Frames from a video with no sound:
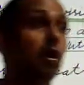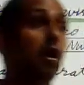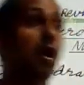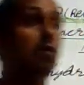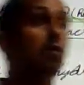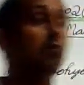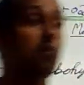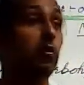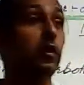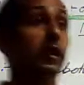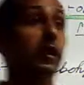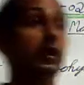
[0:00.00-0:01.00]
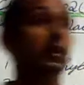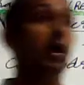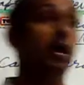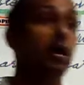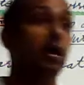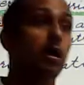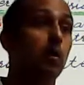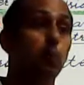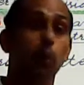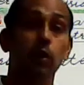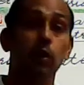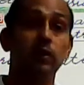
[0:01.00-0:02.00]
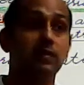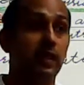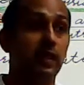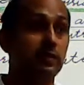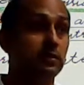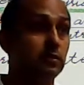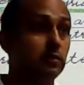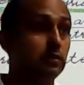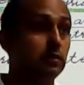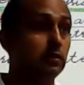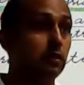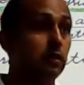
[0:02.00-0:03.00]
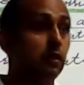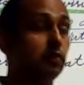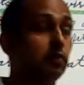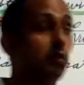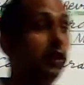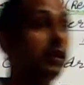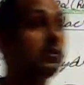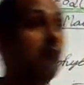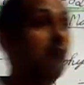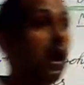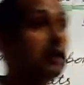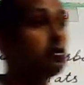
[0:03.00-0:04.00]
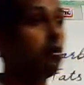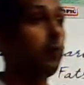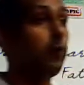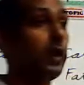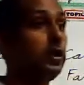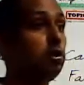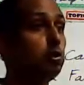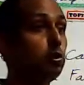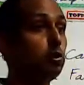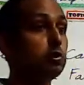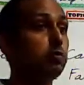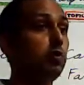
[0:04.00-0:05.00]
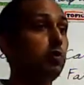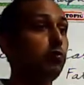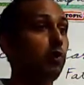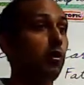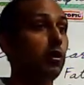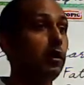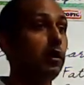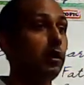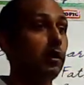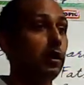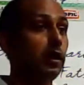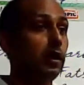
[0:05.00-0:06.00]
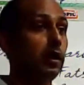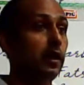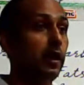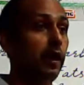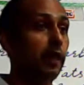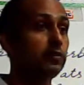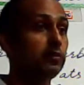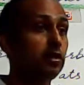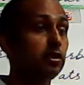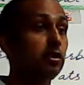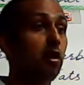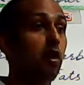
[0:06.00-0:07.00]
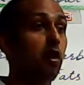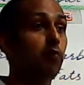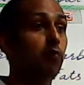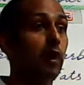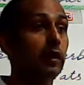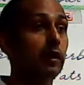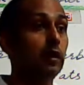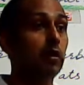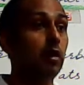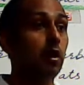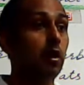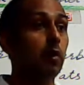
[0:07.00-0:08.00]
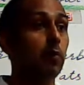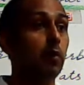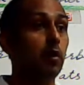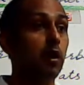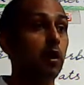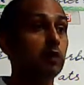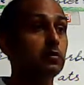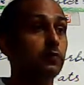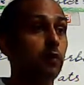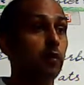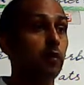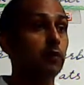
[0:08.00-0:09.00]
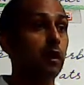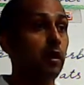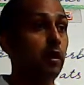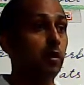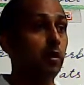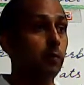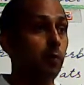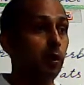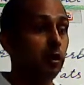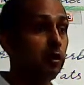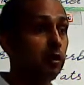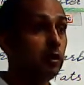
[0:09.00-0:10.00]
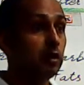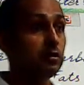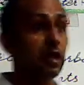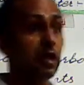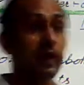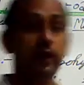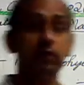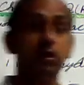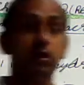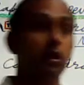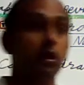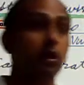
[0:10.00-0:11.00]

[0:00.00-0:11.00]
of food in the body cells. So it is also very useful for extraction of water products from the body. It